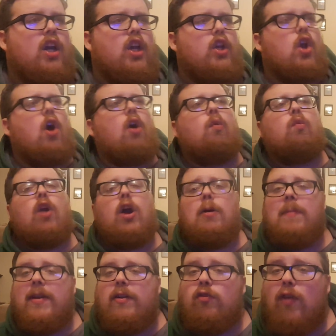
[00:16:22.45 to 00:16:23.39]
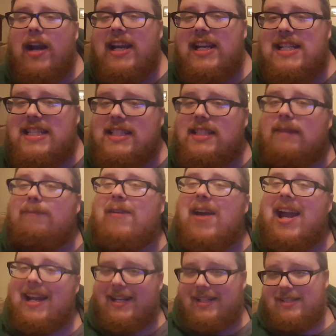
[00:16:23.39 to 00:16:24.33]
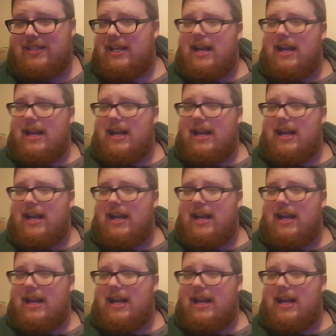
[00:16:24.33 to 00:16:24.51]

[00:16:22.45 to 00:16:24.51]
not Roman Reigns' face.